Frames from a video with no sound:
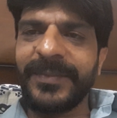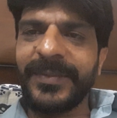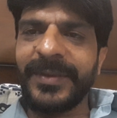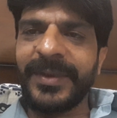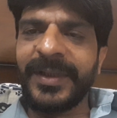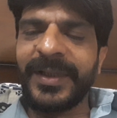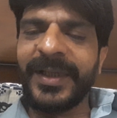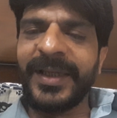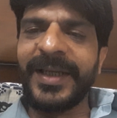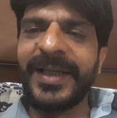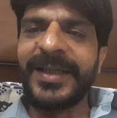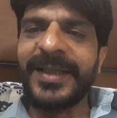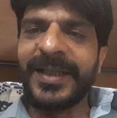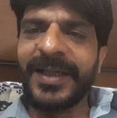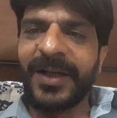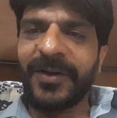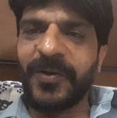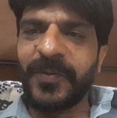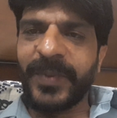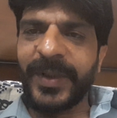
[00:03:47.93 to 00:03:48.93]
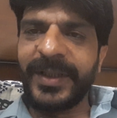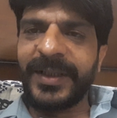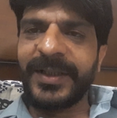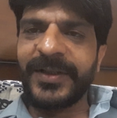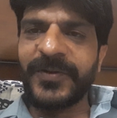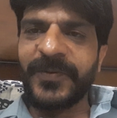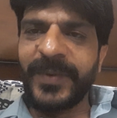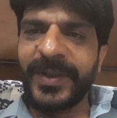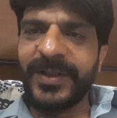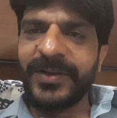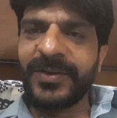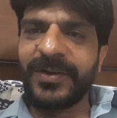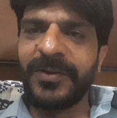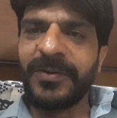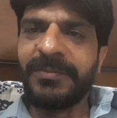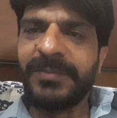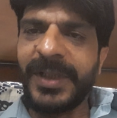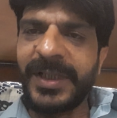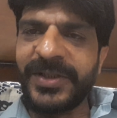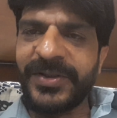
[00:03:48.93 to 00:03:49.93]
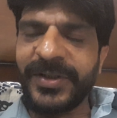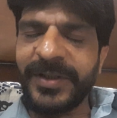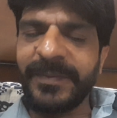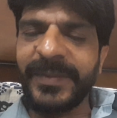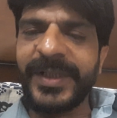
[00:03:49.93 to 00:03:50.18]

the Indian occupied Kashmir through military